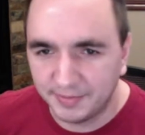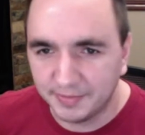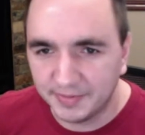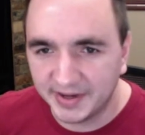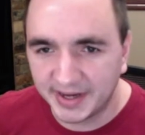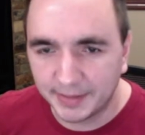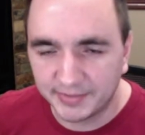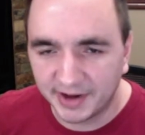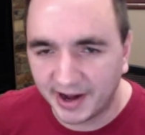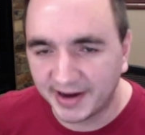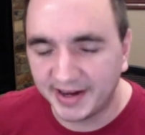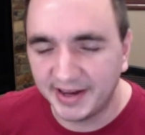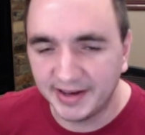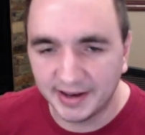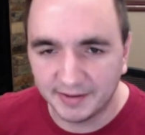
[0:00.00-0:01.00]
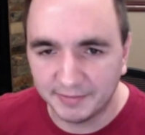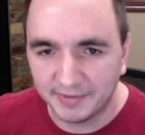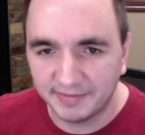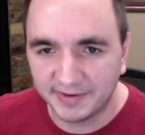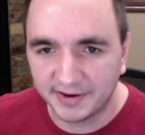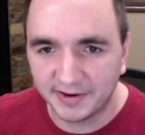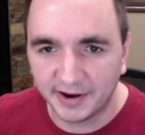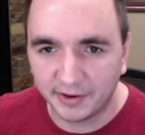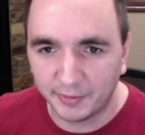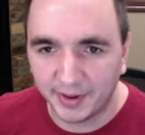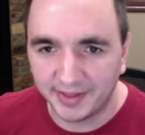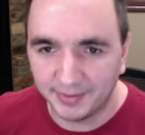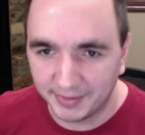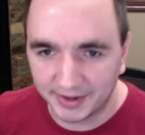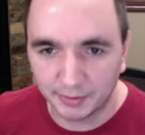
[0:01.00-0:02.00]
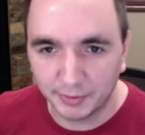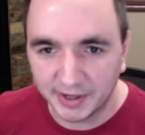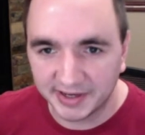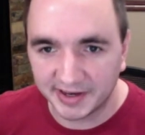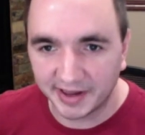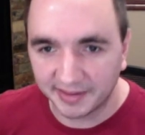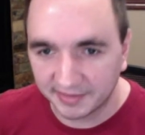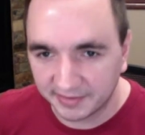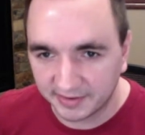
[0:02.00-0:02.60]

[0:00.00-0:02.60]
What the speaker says: we kept talking and we figured out a way that we could work together.